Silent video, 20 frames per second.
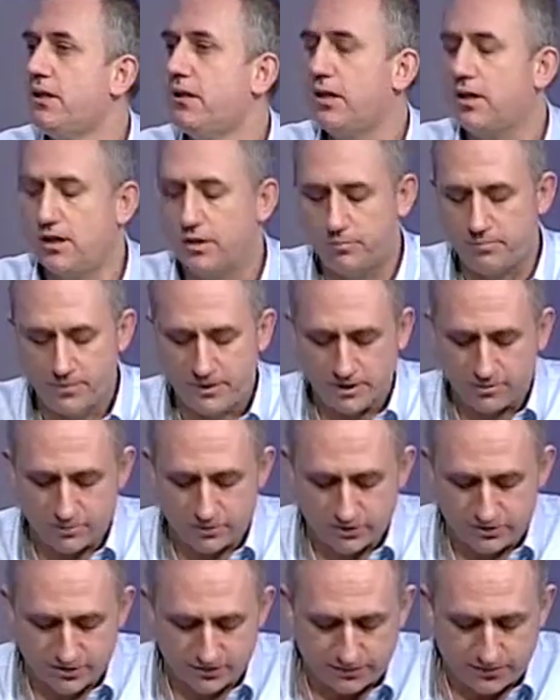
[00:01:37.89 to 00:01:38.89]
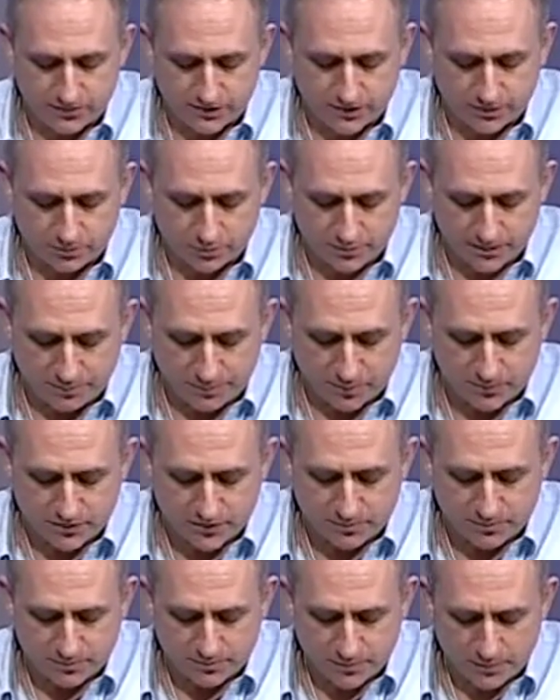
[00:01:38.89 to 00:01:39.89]
in the most efficient way
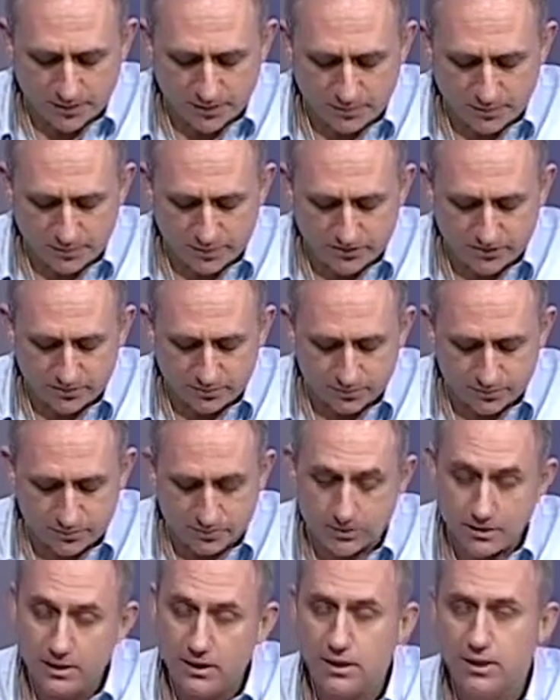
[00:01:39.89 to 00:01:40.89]
possible.